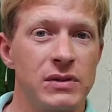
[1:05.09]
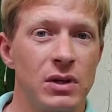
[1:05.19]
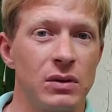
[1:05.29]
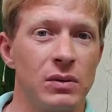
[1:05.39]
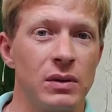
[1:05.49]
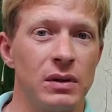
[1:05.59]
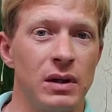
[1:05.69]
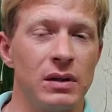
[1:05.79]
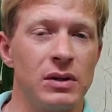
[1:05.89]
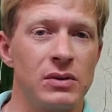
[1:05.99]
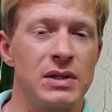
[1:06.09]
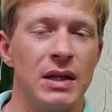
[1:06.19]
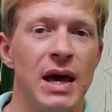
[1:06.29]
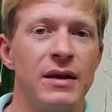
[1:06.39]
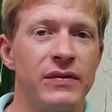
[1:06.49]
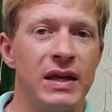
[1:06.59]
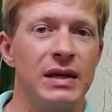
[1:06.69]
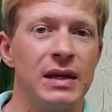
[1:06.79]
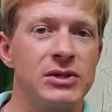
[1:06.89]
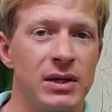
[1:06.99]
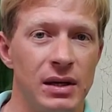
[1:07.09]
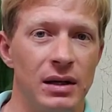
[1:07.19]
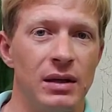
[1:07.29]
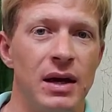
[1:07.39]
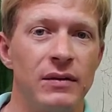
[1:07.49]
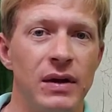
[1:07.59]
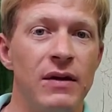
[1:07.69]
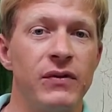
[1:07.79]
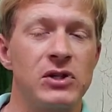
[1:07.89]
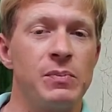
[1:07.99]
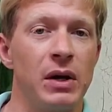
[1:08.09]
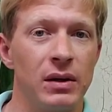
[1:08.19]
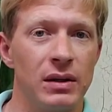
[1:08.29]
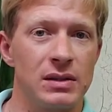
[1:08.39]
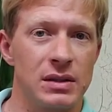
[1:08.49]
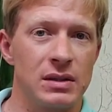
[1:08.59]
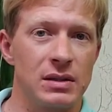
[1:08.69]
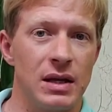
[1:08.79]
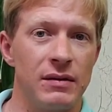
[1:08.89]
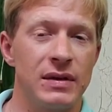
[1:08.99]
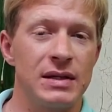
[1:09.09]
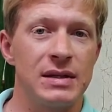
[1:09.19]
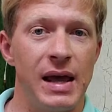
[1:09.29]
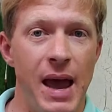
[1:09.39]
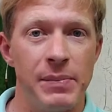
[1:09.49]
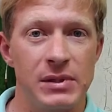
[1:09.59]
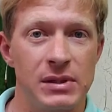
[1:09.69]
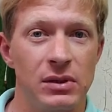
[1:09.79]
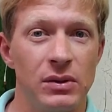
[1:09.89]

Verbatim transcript: So there were, there was a lot of conditioning, a lot of life experiences, a lot of things that happened to